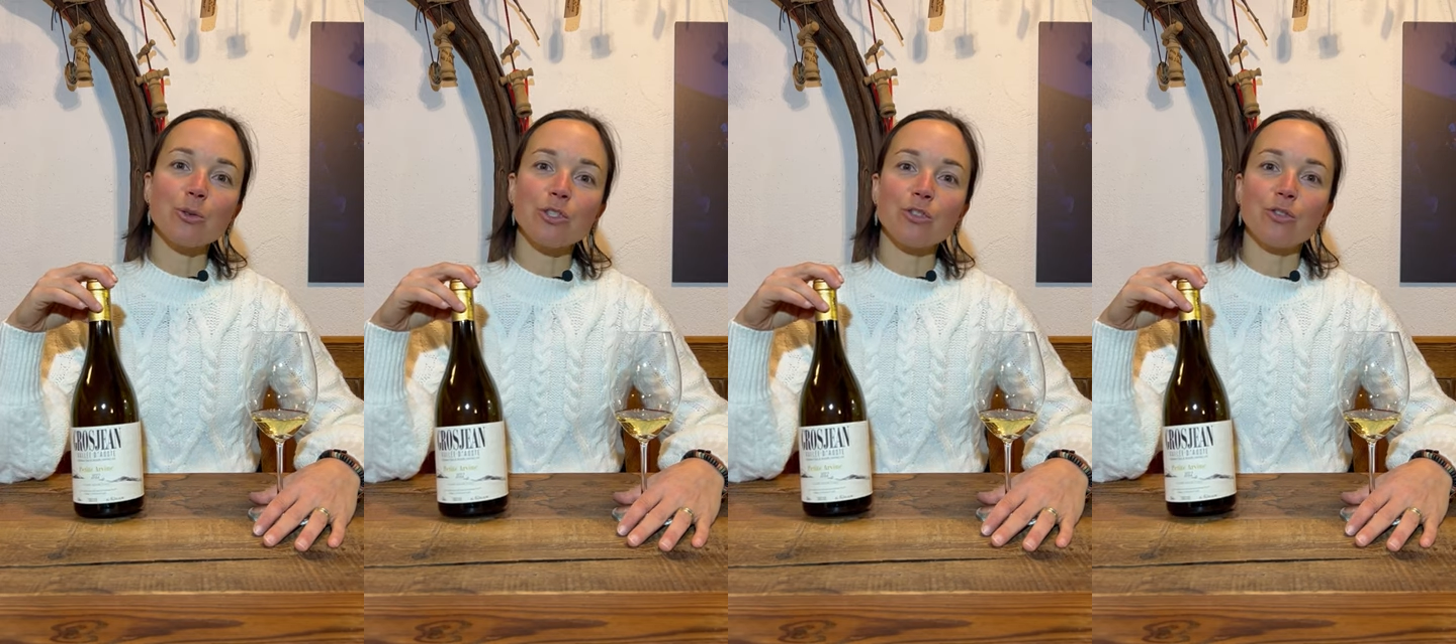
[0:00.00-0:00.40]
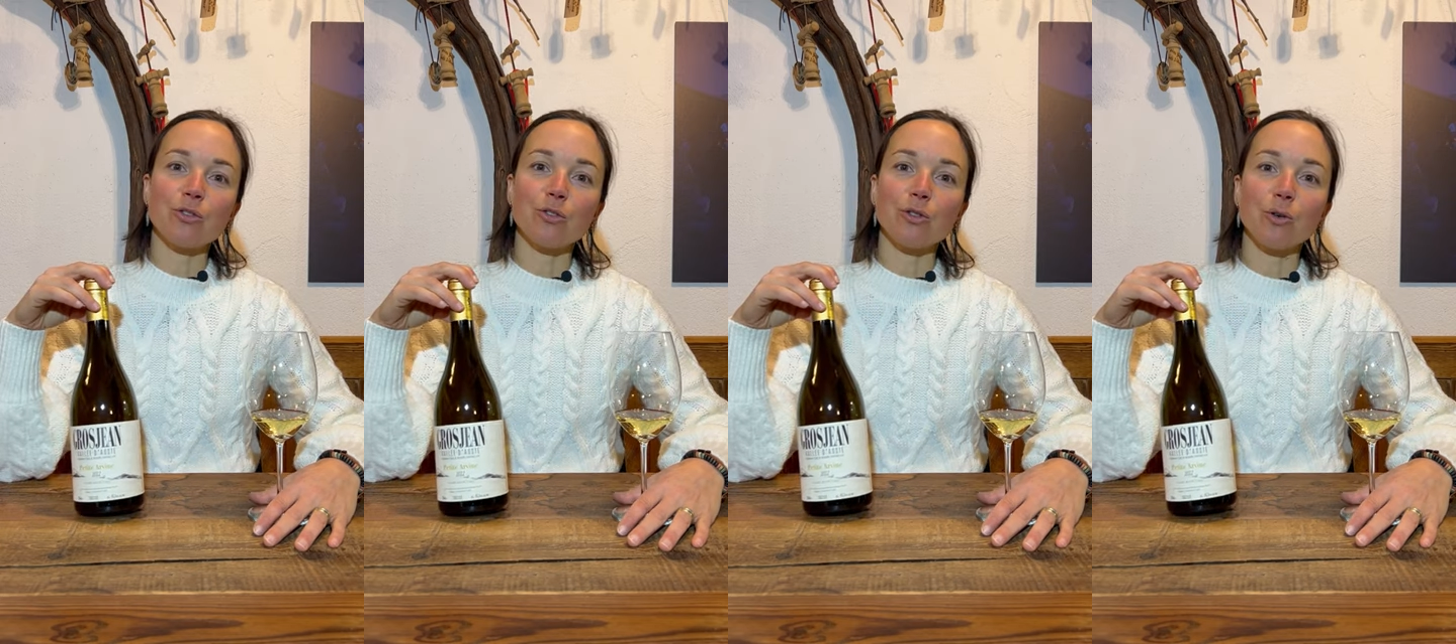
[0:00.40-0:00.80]
to
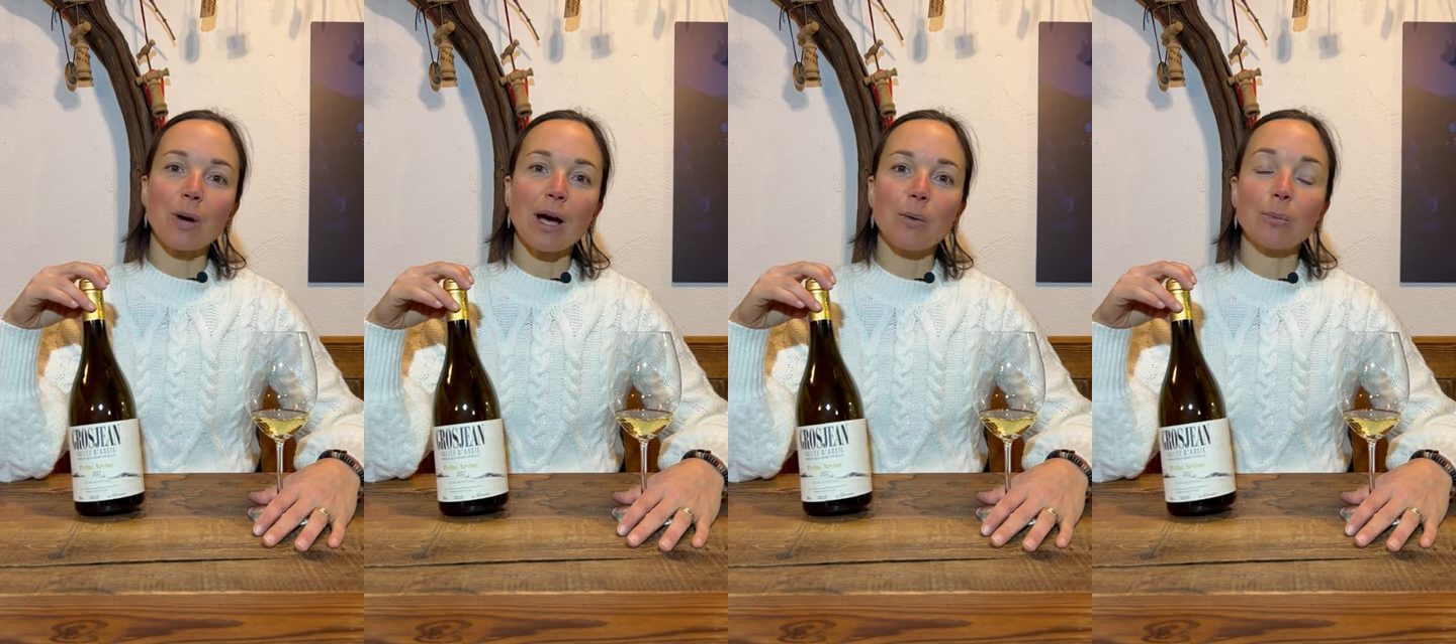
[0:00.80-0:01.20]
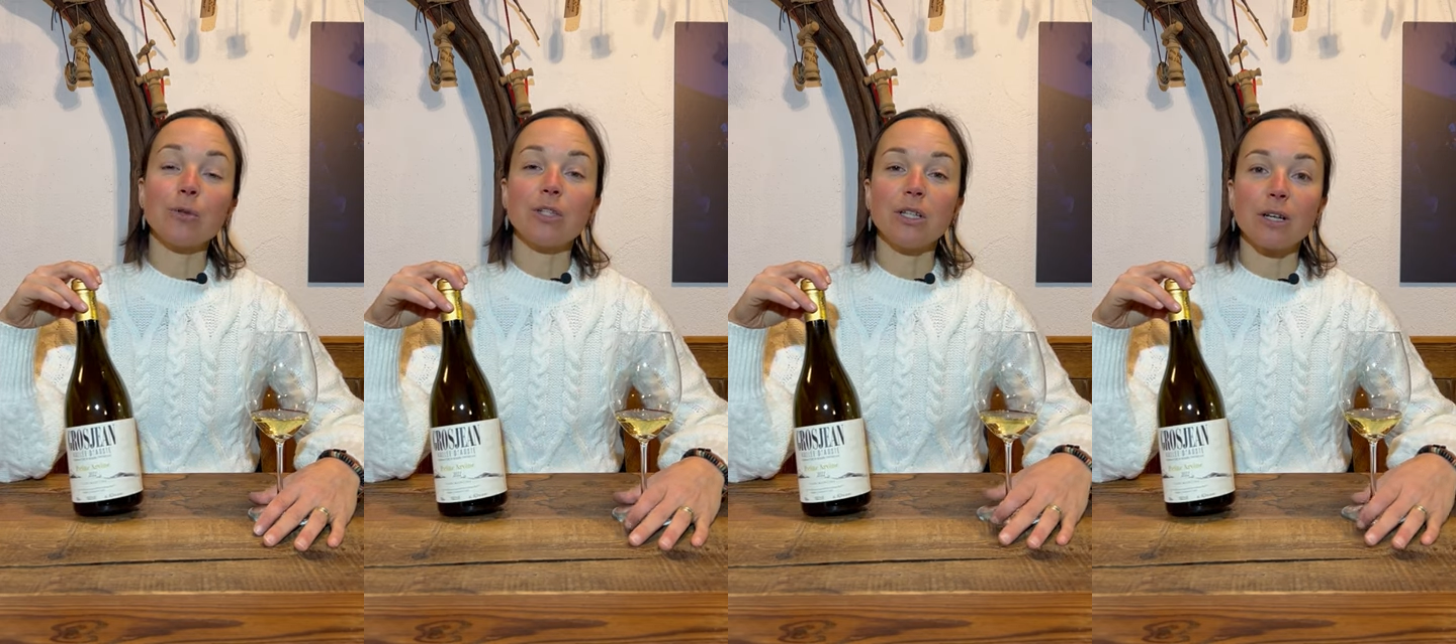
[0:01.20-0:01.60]
introduce to you our
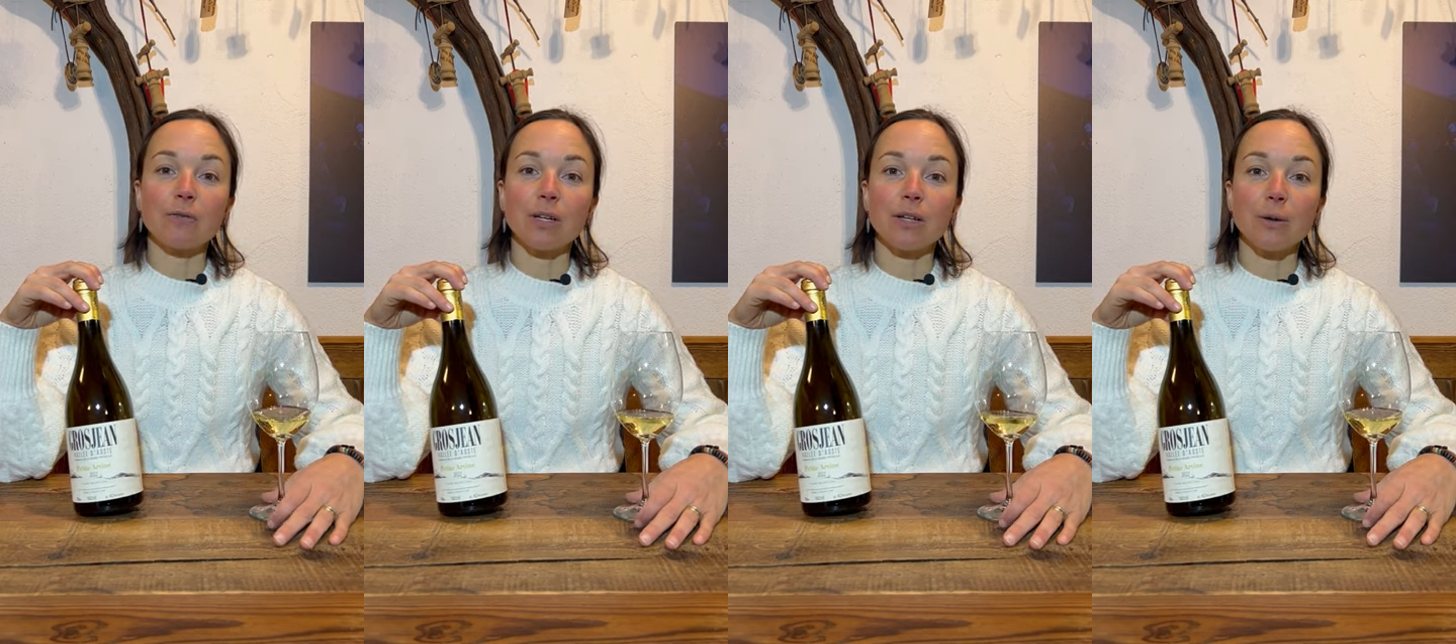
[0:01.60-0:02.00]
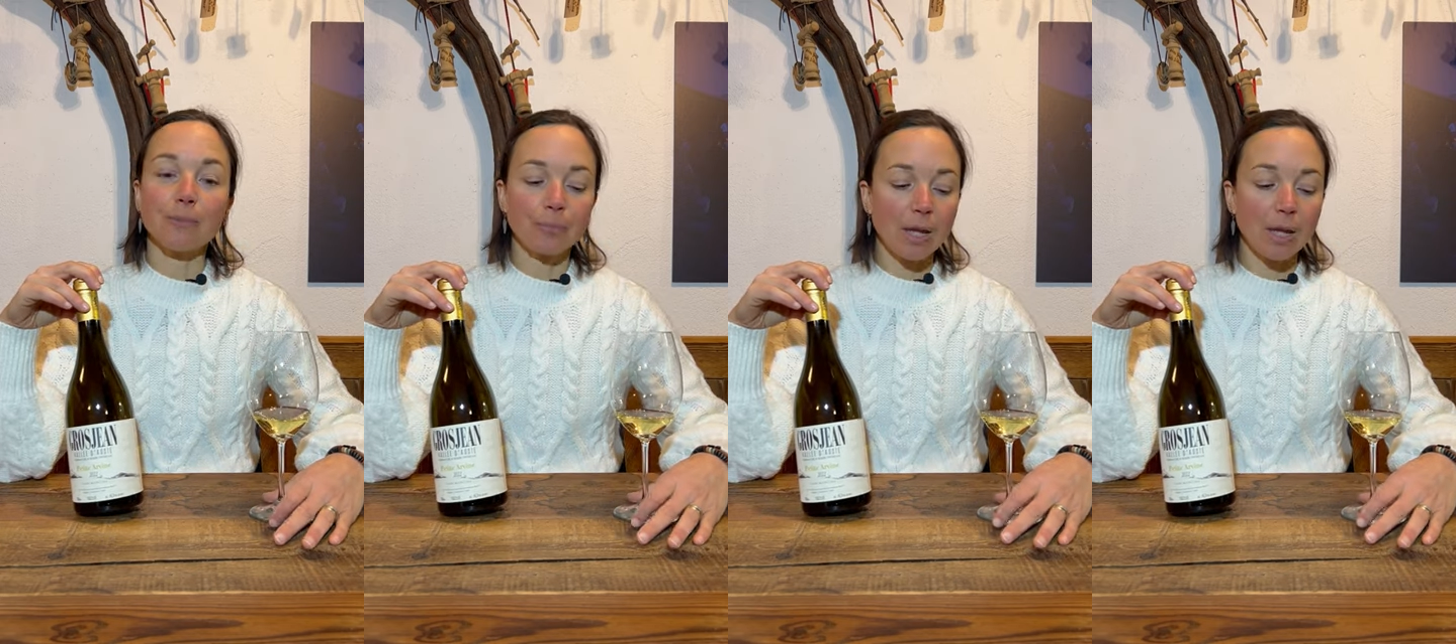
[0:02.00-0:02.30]
Petite Arvine.